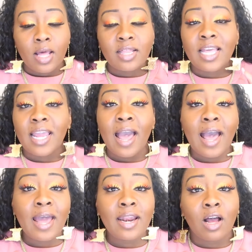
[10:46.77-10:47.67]
They
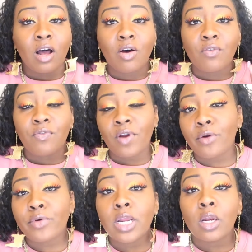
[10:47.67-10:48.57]
had a
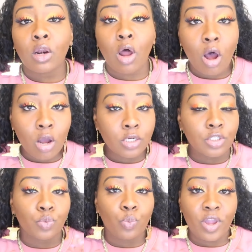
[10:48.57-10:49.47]
very
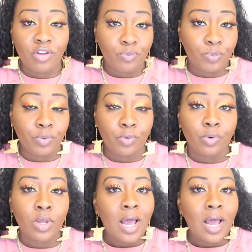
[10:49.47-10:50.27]
large wave pool.